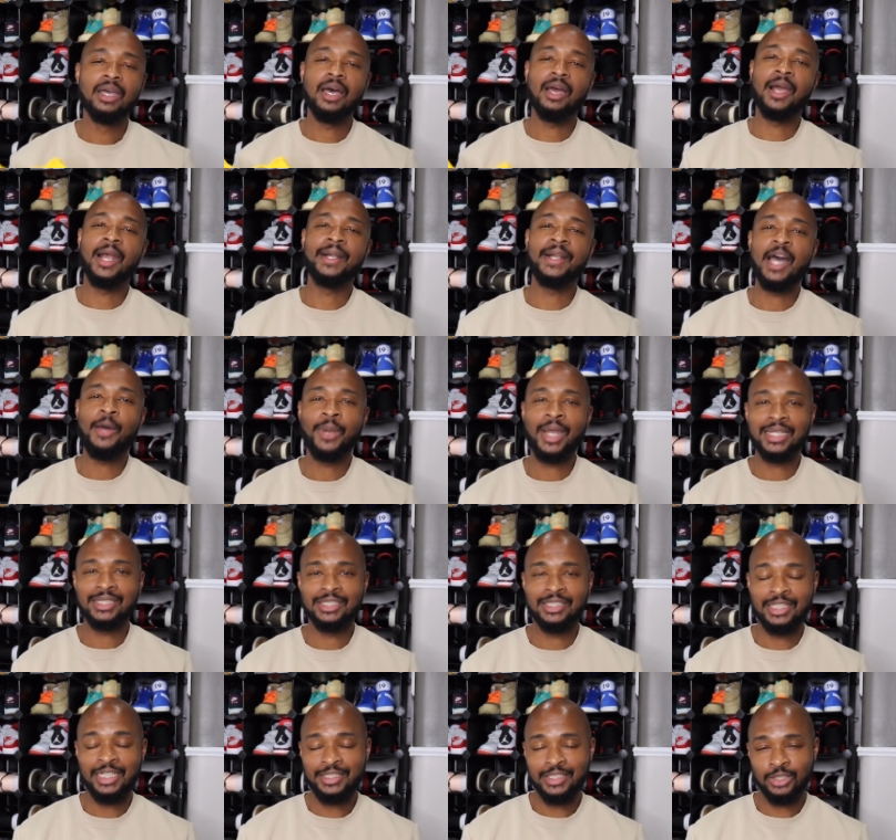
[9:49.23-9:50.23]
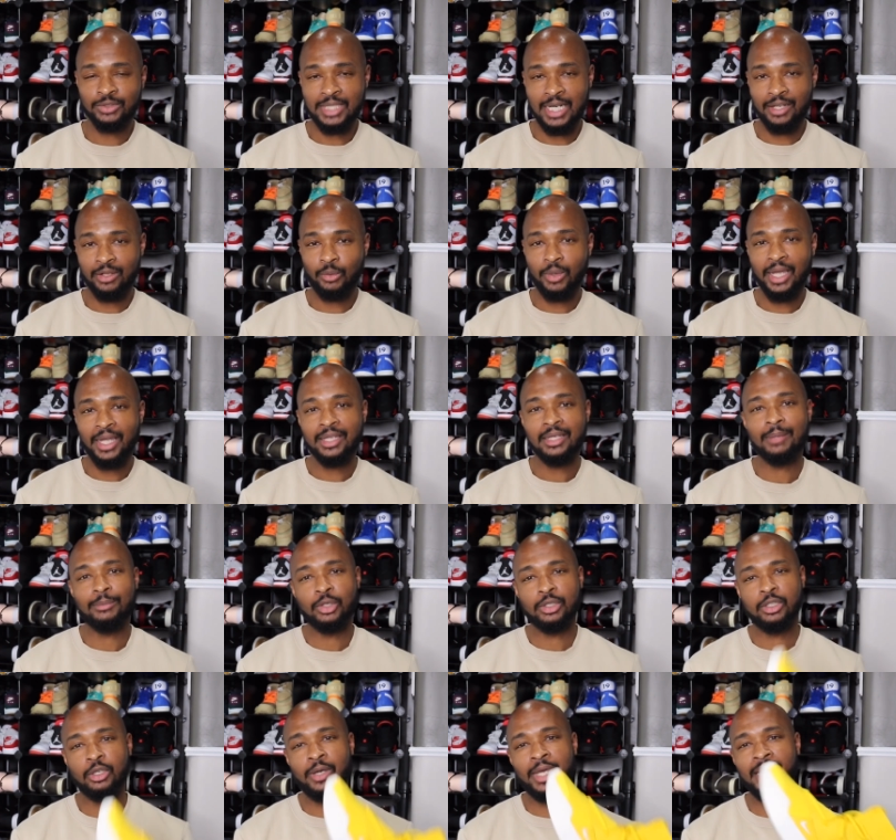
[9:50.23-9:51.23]
All right, now we got the details out of the way. I'm
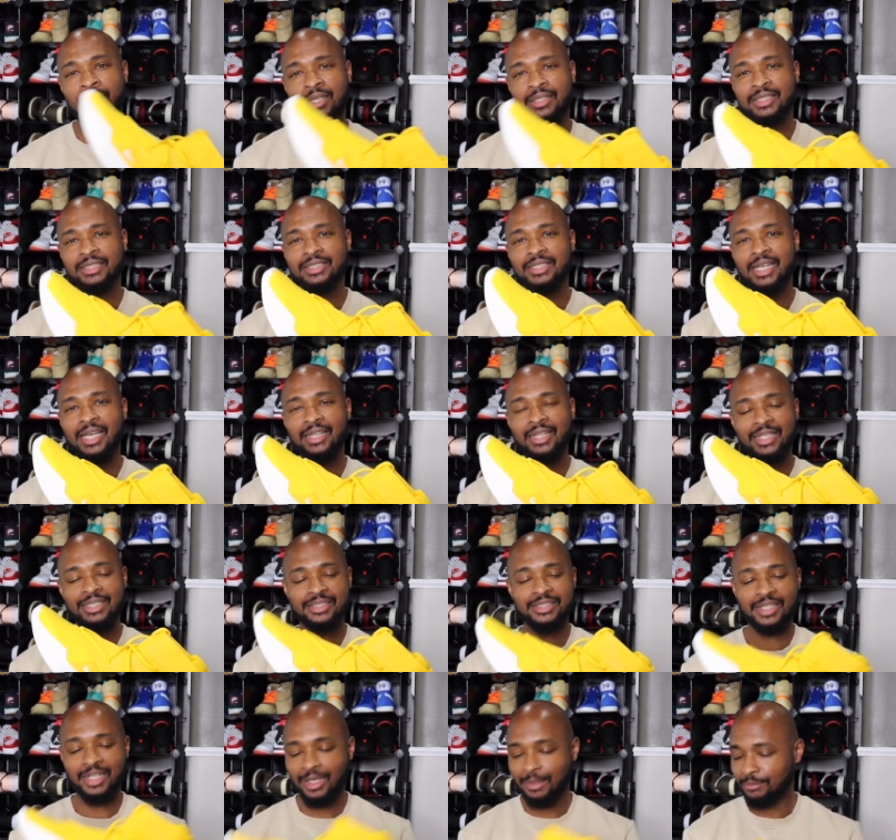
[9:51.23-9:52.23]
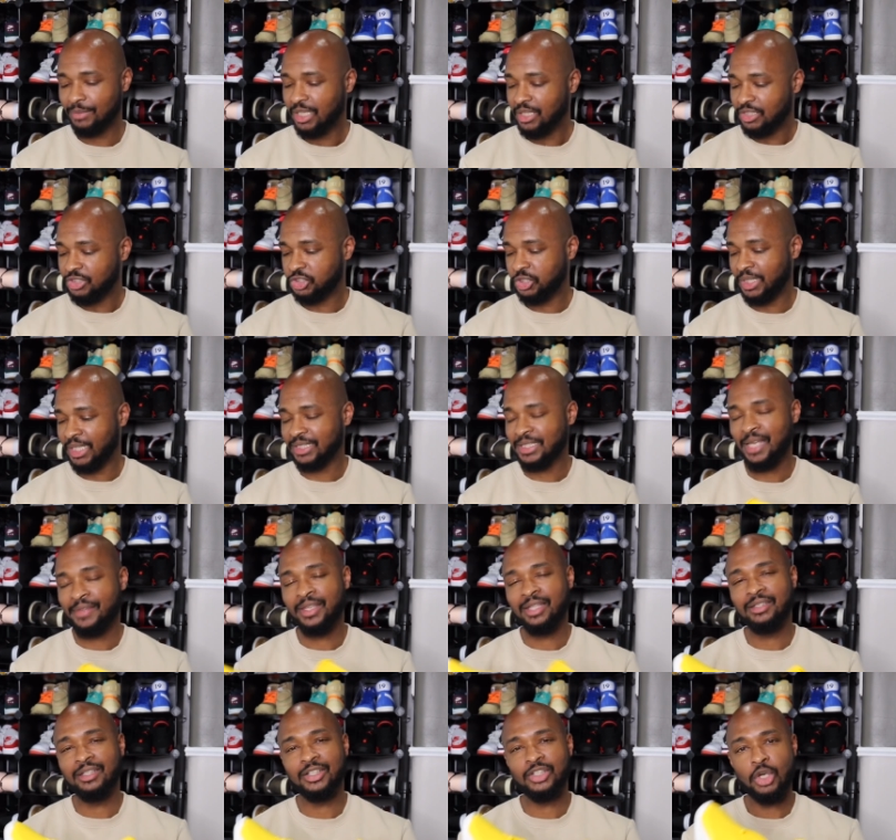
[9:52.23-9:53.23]
going to go ahead and get this guy laced up, show you guys how
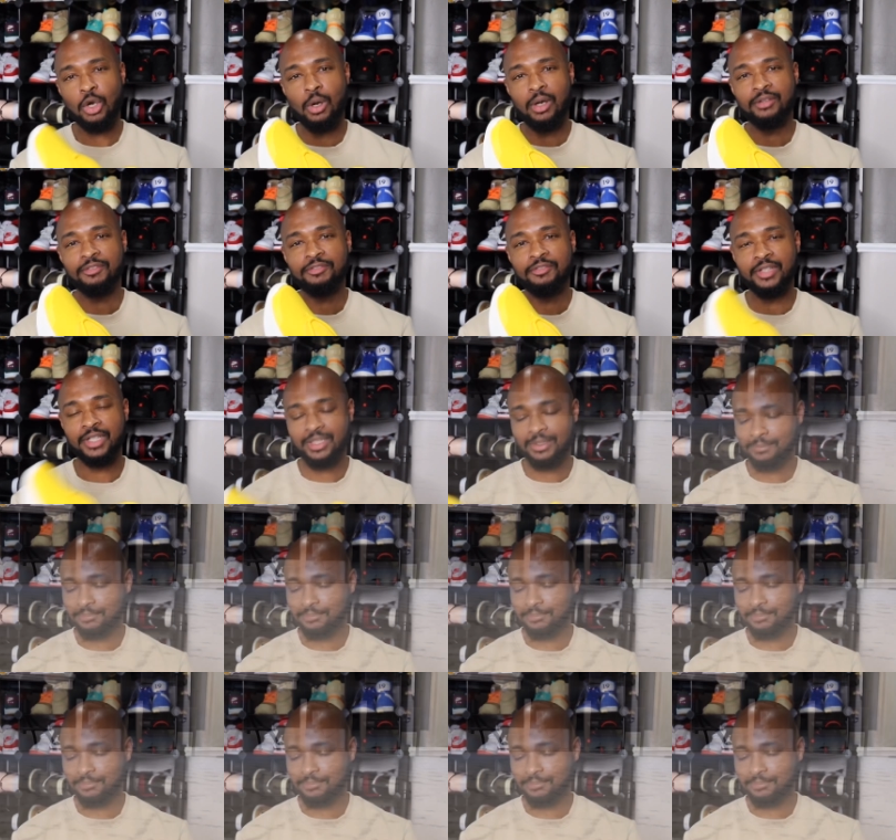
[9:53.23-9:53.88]
they look on foot.